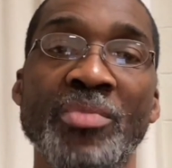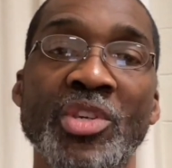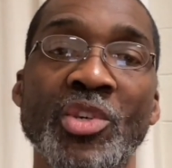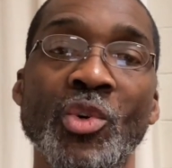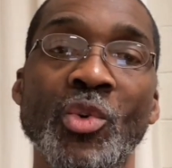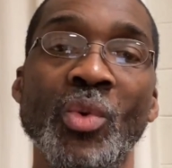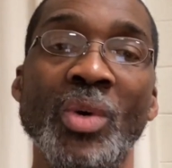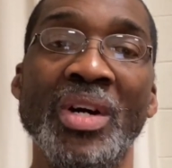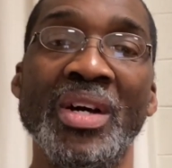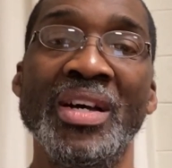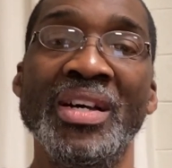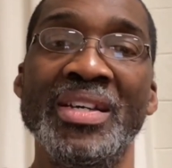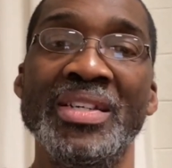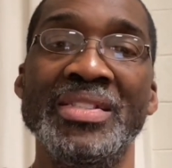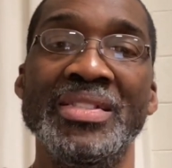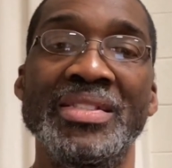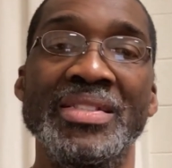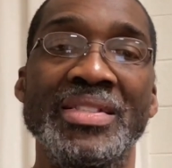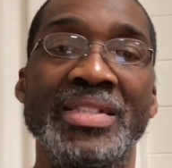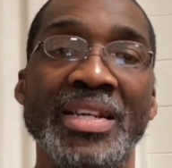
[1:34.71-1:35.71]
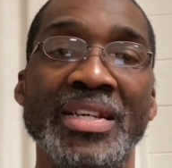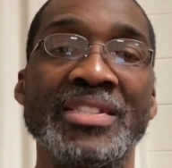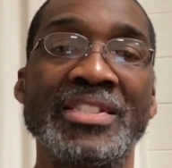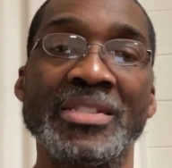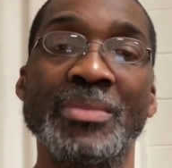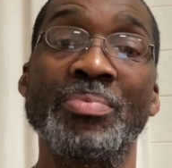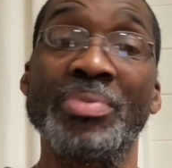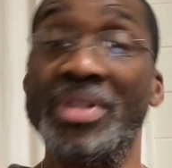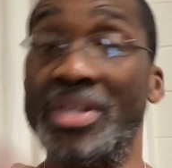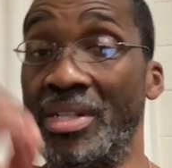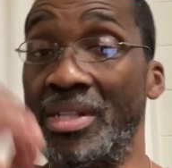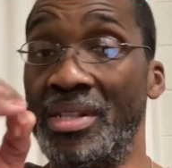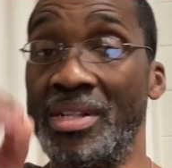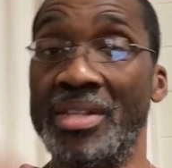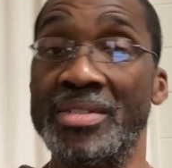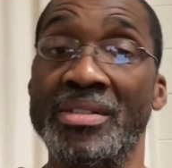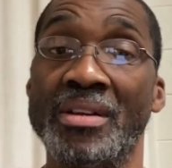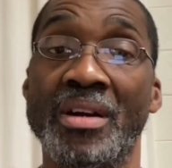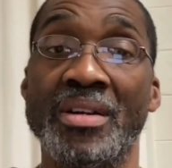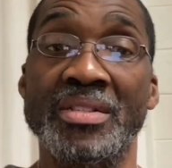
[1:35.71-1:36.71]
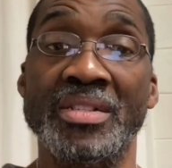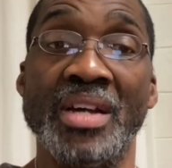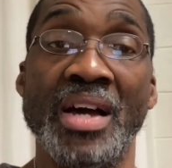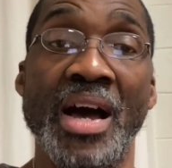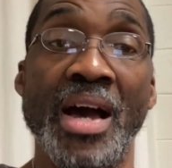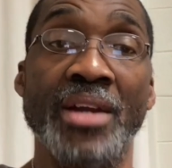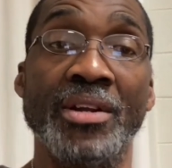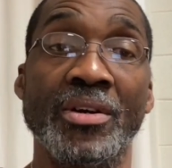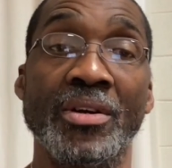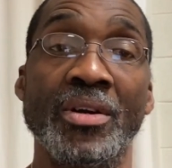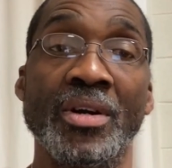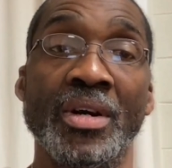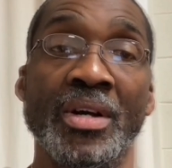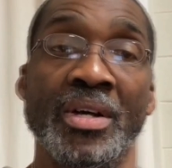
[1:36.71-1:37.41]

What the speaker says: you discipline, that's our title,